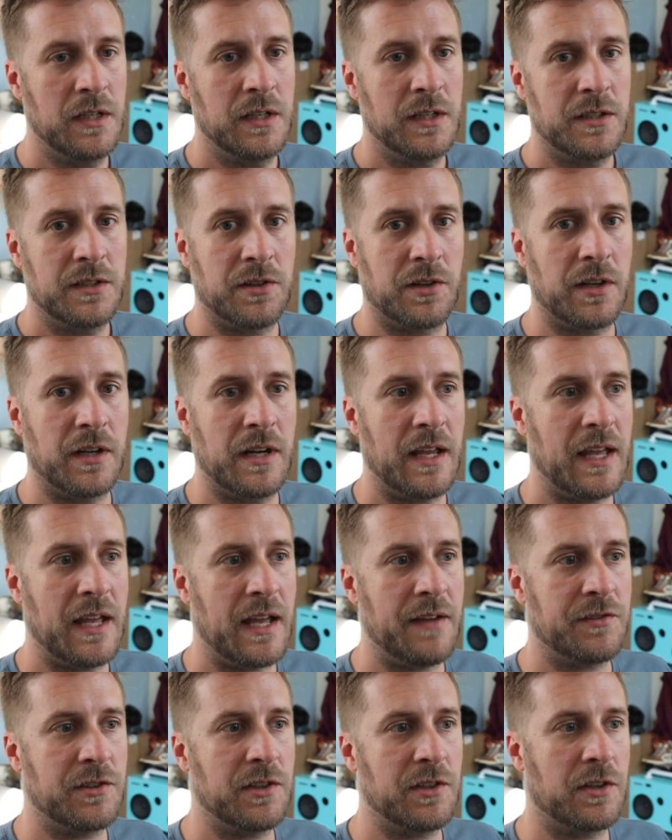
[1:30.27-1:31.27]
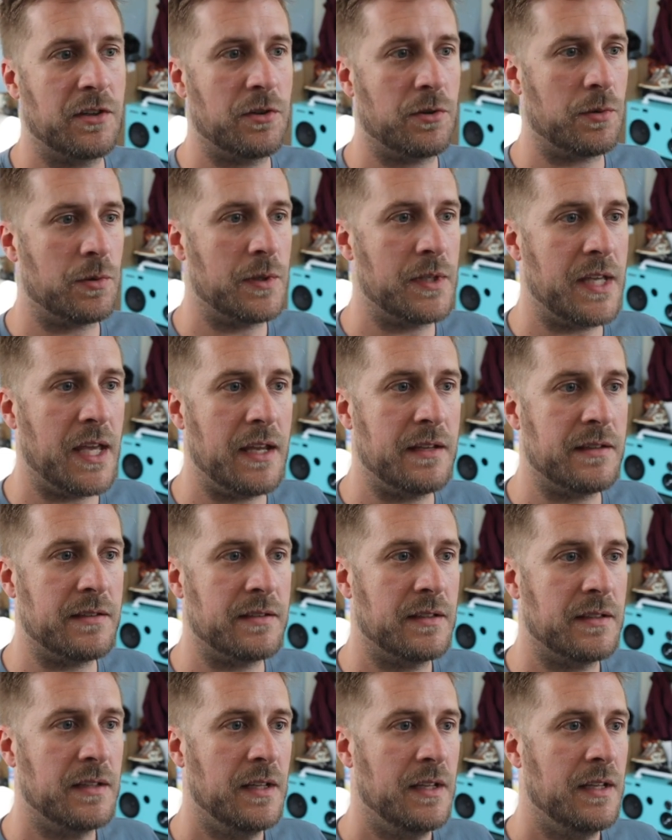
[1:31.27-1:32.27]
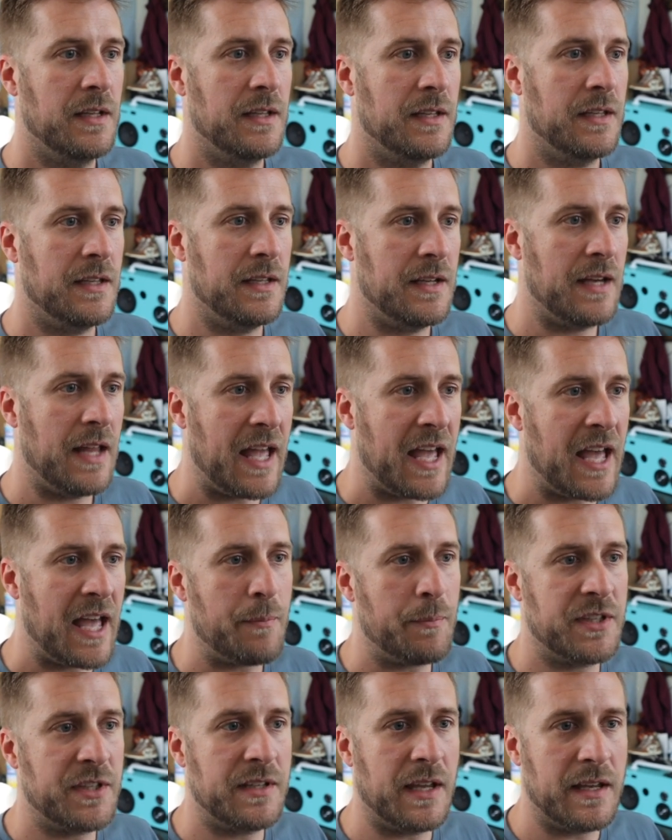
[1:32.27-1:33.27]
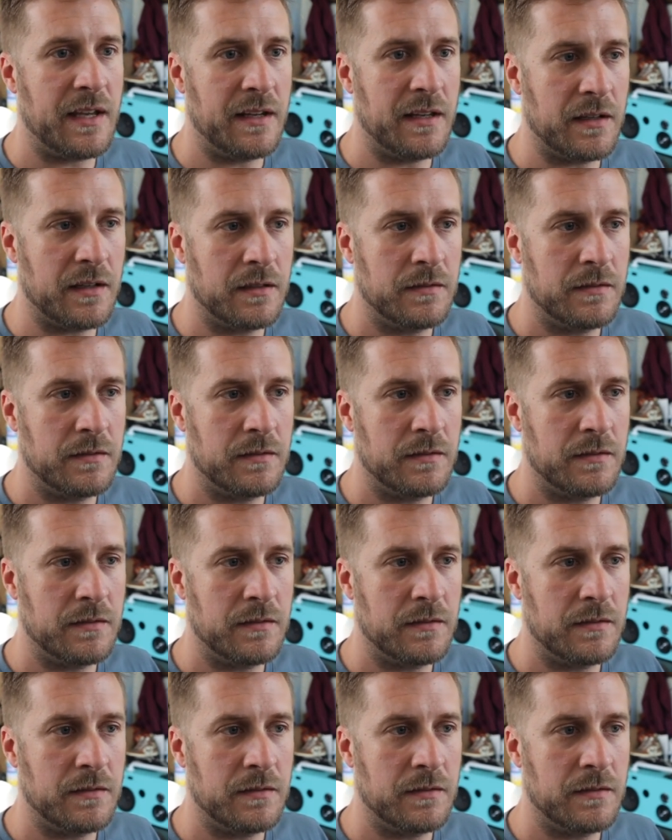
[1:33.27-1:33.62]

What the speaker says: you're going to have to create an app data